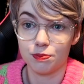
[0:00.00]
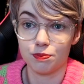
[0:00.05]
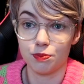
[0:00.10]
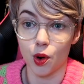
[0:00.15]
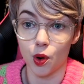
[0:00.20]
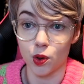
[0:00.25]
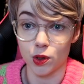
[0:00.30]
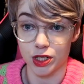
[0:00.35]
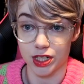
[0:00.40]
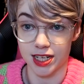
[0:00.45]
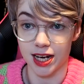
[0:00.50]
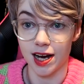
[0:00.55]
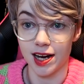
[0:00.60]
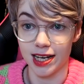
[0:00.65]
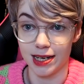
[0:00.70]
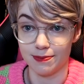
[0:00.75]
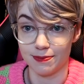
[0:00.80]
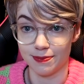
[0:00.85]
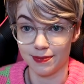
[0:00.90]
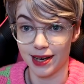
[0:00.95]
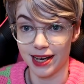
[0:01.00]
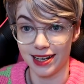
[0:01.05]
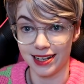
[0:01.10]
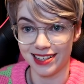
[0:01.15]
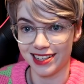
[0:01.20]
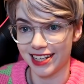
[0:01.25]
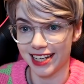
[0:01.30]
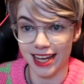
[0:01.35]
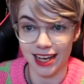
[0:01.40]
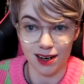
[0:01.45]
pause time, and he
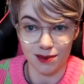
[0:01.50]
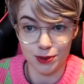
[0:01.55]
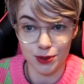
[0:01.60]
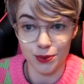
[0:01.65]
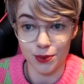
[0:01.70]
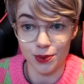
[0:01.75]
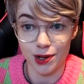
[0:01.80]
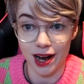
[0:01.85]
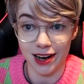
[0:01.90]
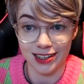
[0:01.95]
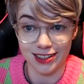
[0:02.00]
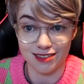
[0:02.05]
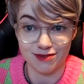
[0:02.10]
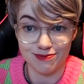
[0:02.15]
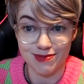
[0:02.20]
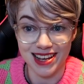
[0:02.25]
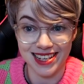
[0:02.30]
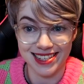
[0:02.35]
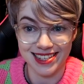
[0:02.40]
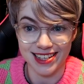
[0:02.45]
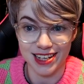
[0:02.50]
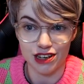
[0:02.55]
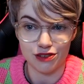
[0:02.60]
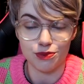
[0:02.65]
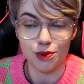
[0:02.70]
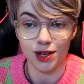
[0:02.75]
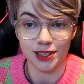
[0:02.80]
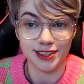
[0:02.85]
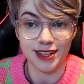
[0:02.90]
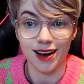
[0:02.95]
could get up to all kinds of mischief
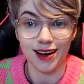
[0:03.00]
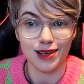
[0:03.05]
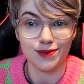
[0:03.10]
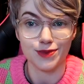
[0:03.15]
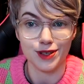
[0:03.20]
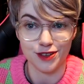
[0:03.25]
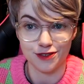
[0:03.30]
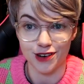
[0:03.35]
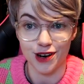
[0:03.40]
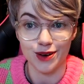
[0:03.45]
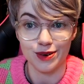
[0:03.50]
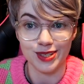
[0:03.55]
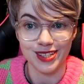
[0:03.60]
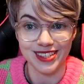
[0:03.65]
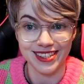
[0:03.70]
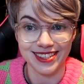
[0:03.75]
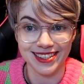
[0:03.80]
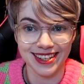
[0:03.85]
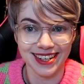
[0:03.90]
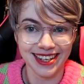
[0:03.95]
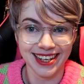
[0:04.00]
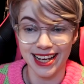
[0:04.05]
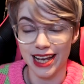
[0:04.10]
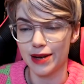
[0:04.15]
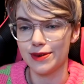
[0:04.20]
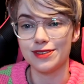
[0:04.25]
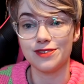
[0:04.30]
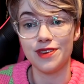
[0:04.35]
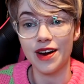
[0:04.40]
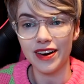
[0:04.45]
while time was frozen.
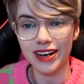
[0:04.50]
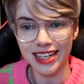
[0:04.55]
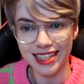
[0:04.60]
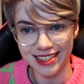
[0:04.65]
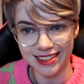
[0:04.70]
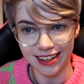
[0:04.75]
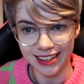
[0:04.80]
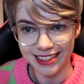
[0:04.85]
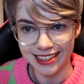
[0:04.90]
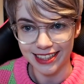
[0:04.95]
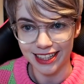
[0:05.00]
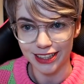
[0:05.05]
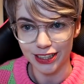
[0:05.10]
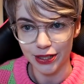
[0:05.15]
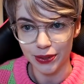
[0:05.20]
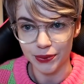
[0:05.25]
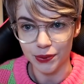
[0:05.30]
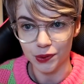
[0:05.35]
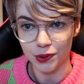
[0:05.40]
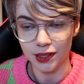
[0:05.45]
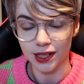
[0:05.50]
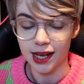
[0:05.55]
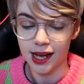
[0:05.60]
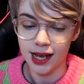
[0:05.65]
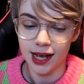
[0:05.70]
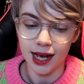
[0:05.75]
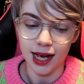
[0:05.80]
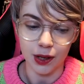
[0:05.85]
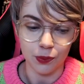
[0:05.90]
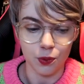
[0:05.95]
It was very exciting and cool.
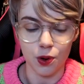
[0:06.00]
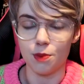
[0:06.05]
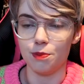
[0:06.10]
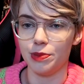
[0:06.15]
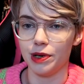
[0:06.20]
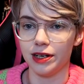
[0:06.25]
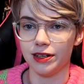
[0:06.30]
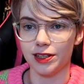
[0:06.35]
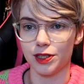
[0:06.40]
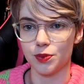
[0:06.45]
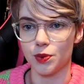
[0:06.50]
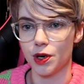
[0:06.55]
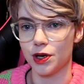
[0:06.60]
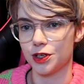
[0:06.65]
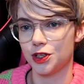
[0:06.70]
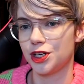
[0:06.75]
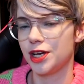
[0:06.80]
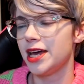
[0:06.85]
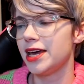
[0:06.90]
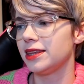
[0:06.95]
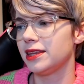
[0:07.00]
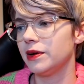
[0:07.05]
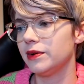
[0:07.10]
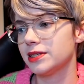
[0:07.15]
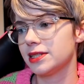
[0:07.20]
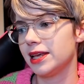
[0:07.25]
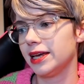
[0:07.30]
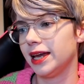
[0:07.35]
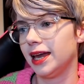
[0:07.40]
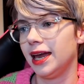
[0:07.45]
I want Bernard's watch. There
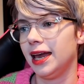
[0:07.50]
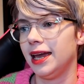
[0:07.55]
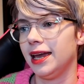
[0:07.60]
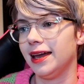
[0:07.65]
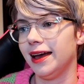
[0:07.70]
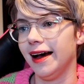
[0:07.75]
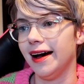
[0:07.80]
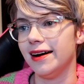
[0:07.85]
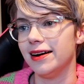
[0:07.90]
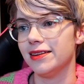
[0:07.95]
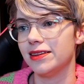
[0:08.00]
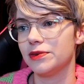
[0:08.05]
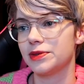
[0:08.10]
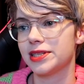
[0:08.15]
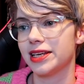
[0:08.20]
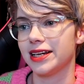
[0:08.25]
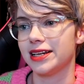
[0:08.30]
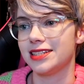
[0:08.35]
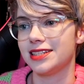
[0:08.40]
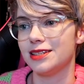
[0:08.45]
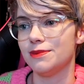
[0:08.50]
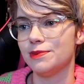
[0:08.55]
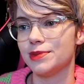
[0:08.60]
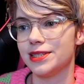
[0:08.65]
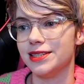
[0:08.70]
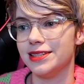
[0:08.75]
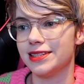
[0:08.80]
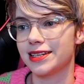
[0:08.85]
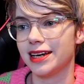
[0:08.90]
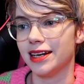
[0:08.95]
was like a uh, there was like a
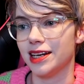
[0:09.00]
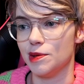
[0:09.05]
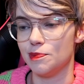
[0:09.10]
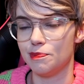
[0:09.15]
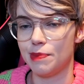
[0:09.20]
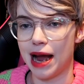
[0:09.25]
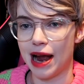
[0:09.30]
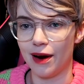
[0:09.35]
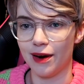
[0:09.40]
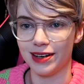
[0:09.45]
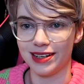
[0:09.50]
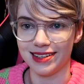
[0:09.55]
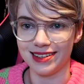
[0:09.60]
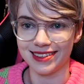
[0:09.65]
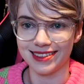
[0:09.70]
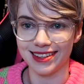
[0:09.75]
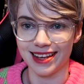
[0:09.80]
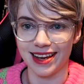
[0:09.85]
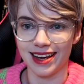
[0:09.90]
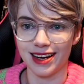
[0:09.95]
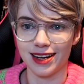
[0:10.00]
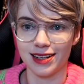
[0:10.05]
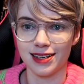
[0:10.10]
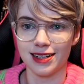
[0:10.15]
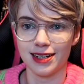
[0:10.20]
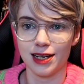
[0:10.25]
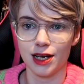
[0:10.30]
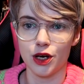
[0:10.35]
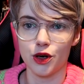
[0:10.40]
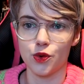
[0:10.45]
Simpsons kind of parody thing
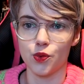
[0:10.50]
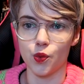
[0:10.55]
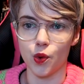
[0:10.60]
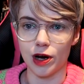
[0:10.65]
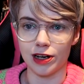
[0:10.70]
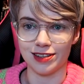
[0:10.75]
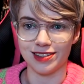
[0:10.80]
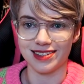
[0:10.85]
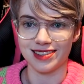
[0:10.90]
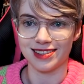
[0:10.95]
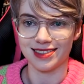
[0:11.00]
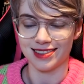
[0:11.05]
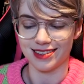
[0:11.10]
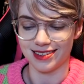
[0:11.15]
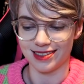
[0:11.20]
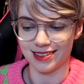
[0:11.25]
once